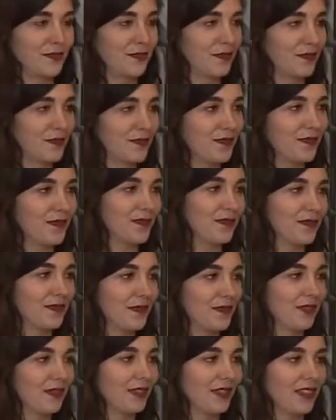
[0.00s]

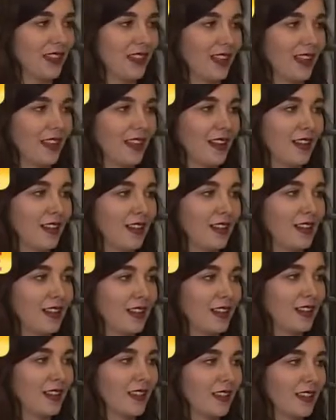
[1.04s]

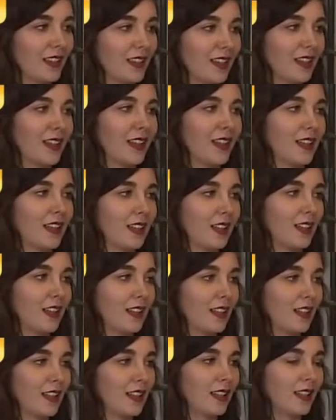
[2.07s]

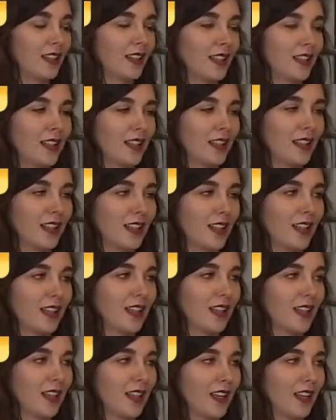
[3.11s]

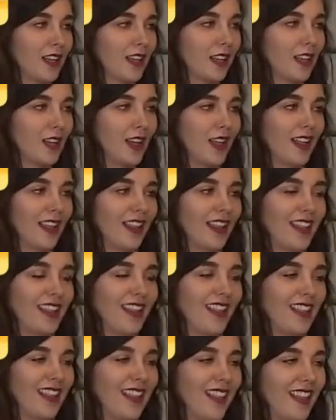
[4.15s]

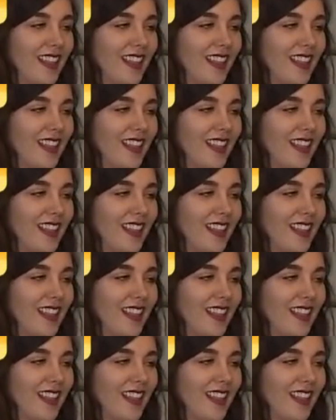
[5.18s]
(silent)